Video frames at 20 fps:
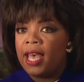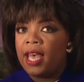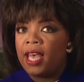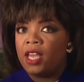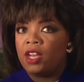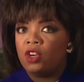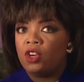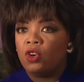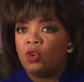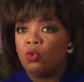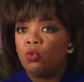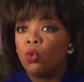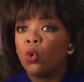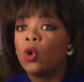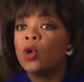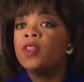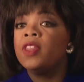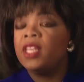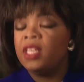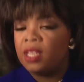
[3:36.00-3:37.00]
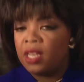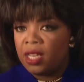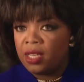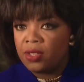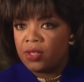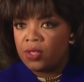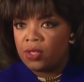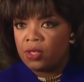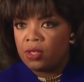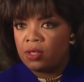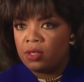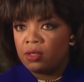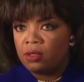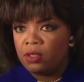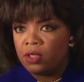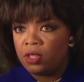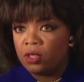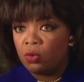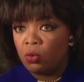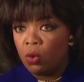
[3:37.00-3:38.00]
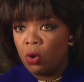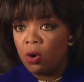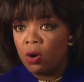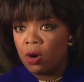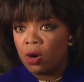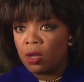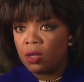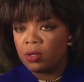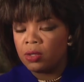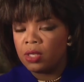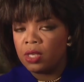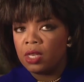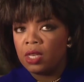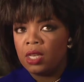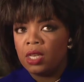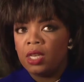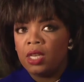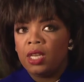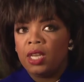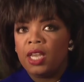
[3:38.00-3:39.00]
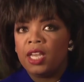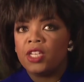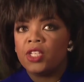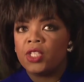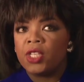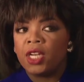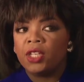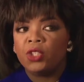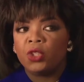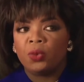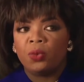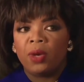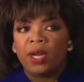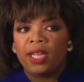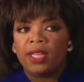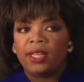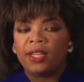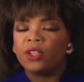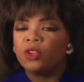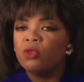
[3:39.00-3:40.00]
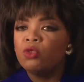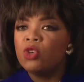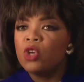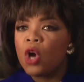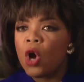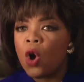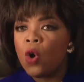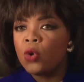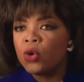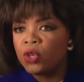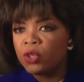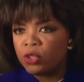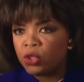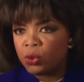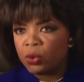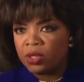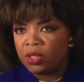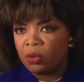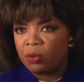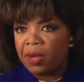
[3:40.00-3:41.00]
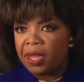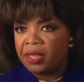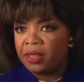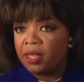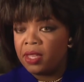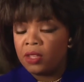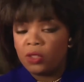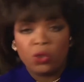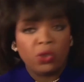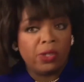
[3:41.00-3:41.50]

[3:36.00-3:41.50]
and worthiness to the world in such a way that you know you're doing the right thing.